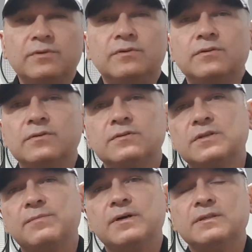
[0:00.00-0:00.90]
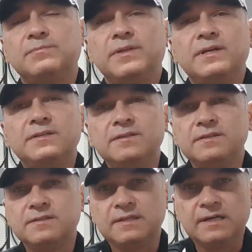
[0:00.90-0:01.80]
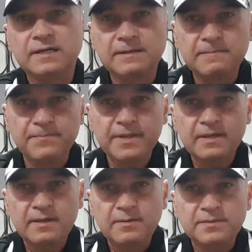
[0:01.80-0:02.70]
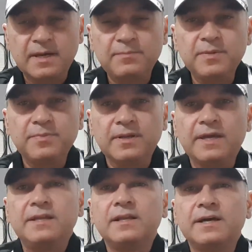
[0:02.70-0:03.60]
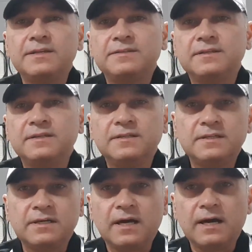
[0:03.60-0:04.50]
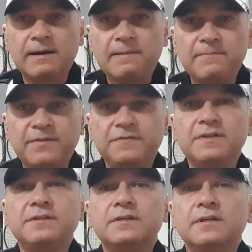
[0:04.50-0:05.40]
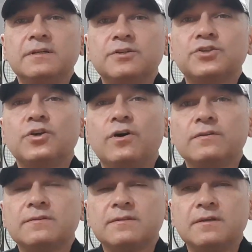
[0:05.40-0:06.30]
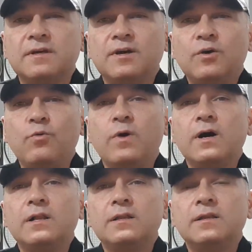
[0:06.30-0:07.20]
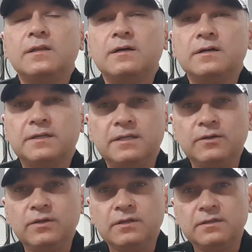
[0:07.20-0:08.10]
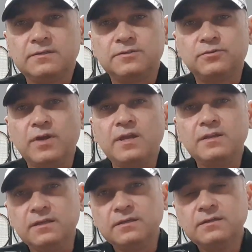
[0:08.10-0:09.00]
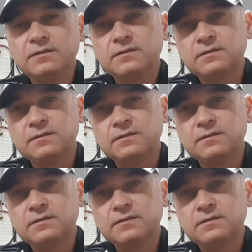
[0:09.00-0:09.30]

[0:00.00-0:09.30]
or some other places some people analyzing Federer shots while he is training,